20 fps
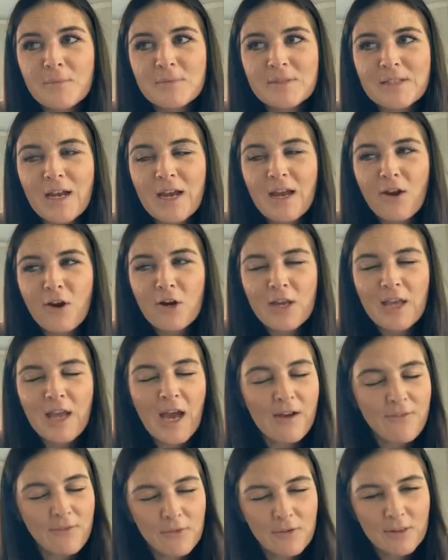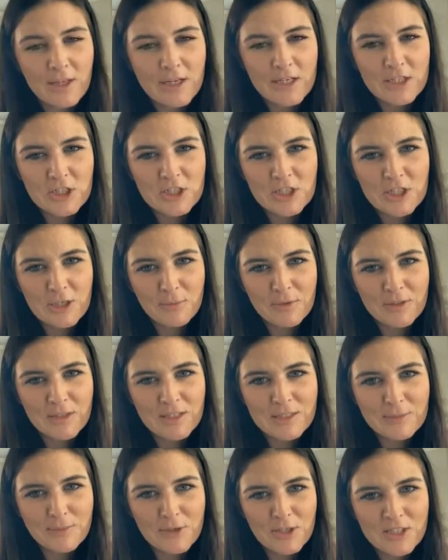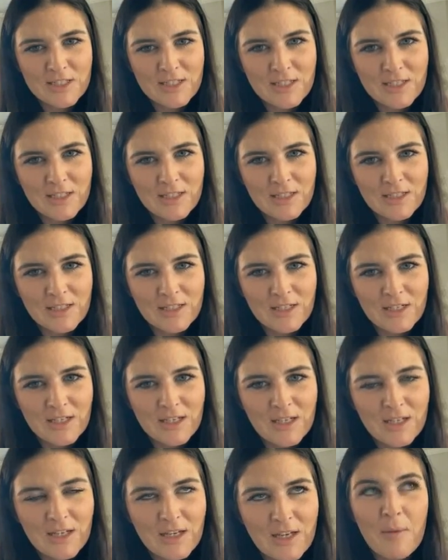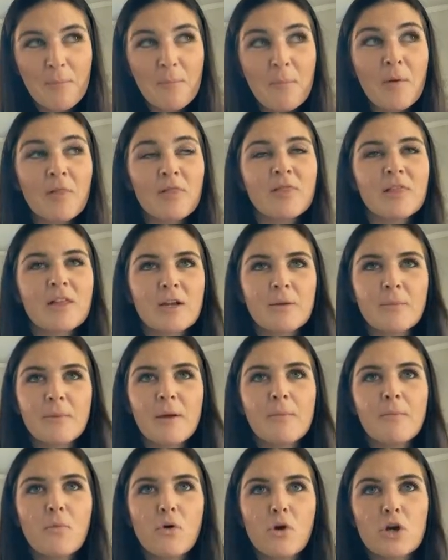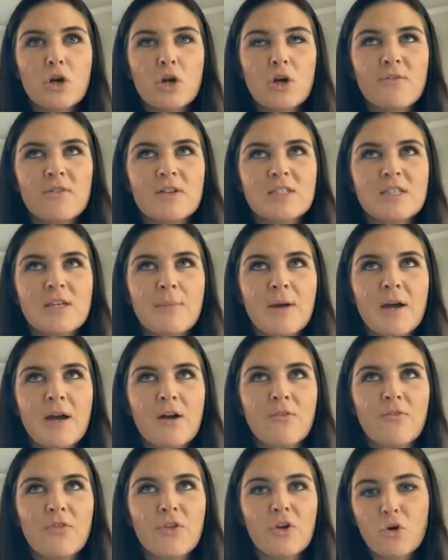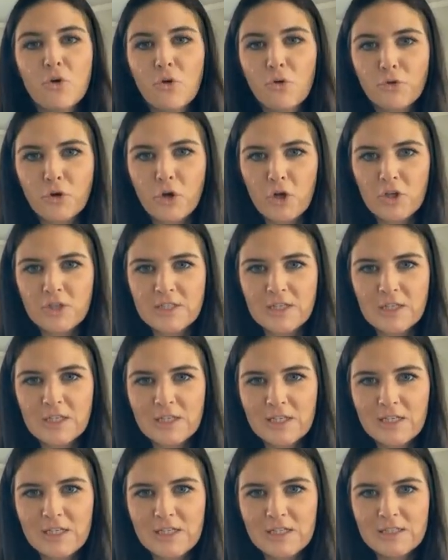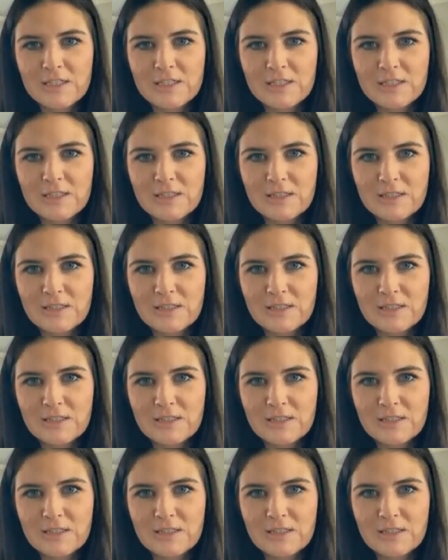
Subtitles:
Helps that I already have a relationship with this person. I'm a little bit more nervous about the cold call sell leads.